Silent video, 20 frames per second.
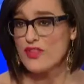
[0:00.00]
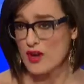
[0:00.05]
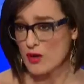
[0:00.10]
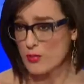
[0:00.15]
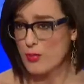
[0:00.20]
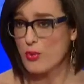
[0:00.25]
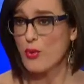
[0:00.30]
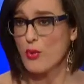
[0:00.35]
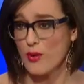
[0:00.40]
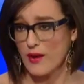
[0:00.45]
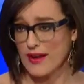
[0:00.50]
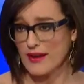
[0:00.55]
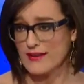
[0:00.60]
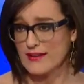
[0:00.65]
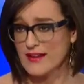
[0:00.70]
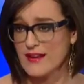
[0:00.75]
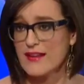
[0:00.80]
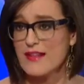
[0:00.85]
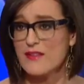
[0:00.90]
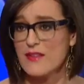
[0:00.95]
their point,
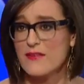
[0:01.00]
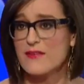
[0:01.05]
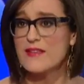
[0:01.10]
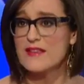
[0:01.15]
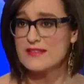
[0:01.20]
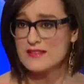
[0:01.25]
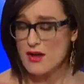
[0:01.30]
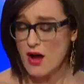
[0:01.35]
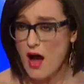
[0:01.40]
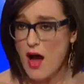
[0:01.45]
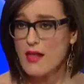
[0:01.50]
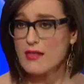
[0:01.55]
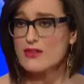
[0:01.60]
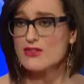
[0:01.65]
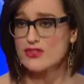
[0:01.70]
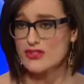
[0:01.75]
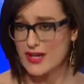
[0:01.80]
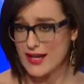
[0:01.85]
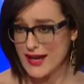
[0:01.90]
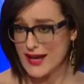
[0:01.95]
that these
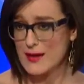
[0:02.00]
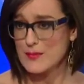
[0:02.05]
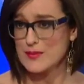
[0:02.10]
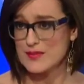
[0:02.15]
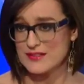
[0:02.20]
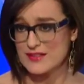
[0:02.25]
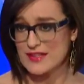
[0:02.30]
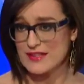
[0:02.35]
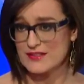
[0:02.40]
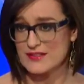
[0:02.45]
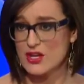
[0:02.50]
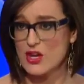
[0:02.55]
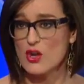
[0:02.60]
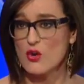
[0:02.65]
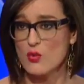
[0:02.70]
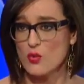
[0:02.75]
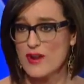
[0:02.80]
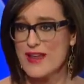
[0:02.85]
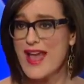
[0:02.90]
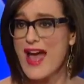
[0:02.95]
college campuses
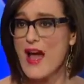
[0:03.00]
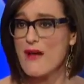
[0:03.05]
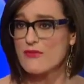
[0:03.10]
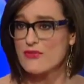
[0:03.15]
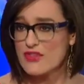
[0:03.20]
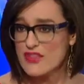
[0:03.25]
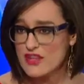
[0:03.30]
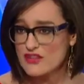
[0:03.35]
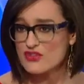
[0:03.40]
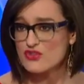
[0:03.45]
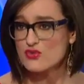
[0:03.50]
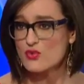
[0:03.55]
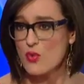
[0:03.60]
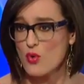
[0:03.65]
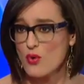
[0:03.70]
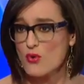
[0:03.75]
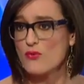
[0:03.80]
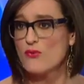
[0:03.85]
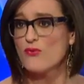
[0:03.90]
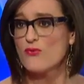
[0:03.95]
where you have this
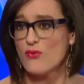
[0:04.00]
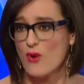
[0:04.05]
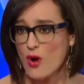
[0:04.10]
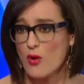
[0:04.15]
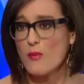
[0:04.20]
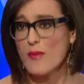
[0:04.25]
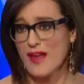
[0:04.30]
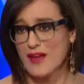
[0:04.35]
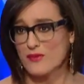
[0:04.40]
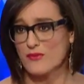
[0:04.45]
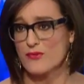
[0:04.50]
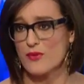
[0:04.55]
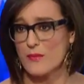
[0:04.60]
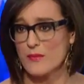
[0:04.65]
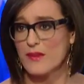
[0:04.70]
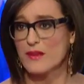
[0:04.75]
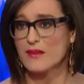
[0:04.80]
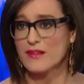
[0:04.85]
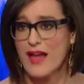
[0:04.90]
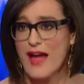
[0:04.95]
sort of foment from
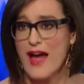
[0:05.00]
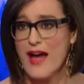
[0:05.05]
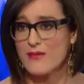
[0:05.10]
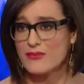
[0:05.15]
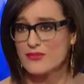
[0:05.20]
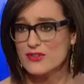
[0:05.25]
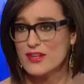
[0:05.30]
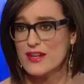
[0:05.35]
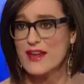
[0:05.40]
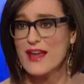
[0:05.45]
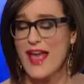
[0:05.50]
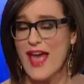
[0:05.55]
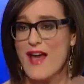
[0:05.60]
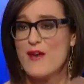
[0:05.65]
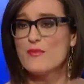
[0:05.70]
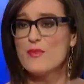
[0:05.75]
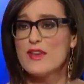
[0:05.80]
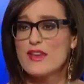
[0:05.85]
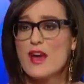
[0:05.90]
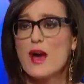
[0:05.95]
the left
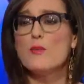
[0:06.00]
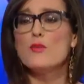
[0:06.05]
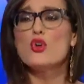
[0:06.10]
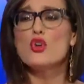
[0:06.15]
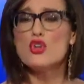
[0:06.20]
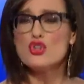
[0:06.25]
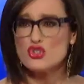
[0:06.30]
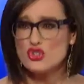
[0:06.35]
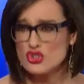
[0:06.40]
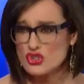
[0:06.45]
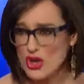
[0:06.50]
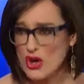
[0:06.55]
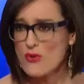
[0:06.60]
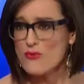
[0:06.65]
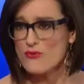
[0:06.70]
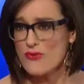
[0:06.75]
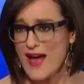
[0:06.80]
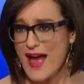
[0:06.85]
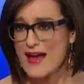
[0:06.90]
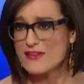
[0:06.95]
have become so
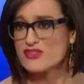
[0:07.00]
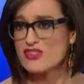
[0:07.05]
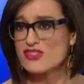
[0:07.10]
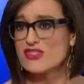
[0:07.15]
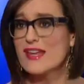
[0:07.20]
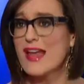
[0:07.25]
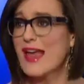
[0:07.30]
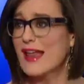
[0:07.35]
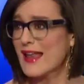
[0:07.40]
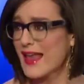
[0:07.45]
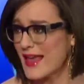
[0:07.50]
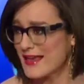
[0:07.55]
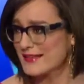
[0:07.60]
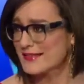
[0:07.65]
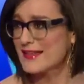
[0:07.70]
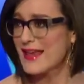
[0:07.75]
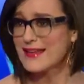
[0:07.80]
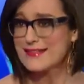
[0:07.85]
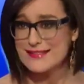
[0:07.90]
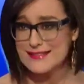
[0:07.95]
fascist, and
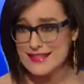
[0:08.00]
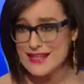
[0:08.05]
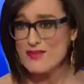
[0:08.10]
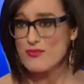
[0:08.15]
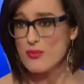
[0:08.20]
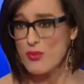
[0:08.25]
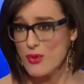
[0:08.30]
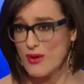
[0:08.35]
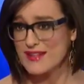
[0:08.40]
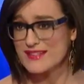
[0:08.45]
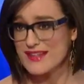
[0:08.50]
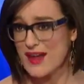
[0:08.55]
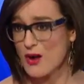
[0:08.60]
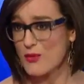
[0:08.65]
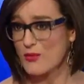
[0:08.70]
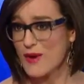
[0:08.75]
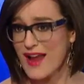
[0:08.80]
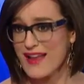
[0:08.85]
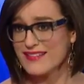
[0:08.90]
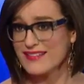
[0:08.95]
as Steve points out
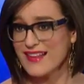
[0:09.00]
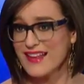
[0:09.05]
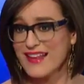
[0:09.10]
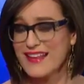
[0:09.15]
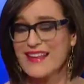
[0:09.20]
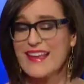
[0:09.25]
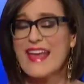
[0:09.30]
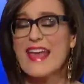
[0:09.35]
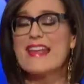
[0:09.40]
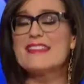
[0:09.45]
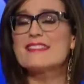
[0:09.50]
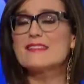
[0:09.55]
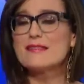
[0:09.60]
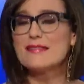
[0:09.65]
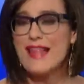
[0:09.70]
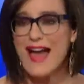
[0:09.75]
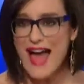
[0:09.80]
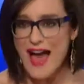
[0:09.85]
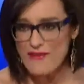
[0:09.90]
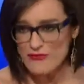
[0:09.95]
rightly, it's
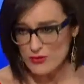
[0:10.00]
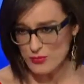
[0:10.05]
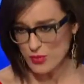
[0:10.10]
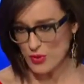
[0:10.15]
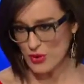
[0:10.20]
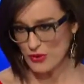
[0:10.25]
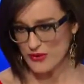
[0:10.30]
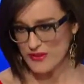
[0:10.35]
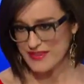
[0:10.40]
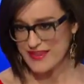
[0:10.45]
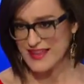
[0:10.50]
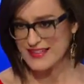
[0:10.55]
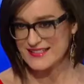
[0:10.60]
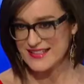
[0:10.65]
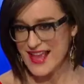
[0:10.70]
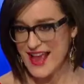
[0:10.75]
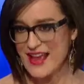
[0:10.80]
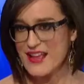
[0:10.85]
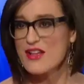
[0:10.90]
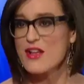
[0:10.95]
laughable that they
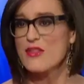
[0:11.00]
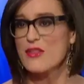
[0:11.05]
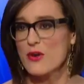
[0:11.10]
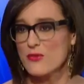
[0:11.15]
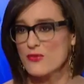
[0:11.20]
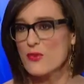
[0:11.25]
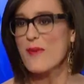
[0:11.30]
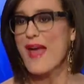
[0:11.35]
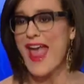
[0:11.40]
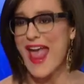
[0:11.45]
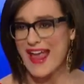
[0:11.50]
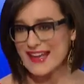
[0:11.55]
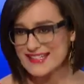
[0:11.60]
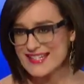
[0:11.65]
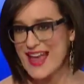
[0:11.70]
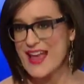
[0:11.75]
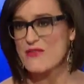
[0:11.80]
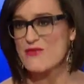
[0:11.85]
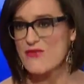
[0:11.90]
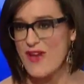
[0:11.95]
say they're from
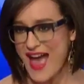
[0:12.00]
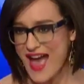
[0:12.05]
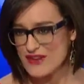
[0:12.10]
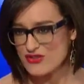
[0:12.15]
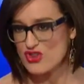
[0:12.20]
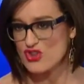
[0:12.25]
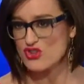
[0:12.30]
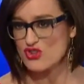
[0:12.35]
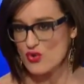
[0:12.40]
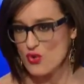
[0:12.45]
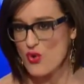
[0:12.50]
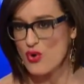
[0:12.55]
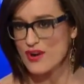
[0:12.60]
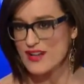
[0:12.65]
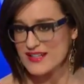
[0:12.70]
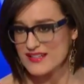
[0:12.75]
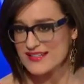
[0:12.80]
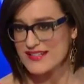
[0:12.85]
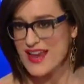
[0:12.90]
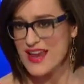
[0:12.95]
anti-fascist
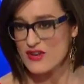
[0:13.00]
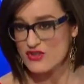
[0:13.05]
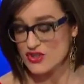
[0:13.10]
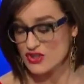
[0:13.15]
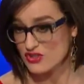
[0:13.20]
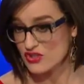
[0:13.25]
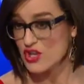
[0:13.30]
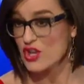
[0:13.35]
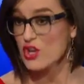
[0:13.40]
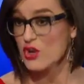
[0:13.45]
organizations,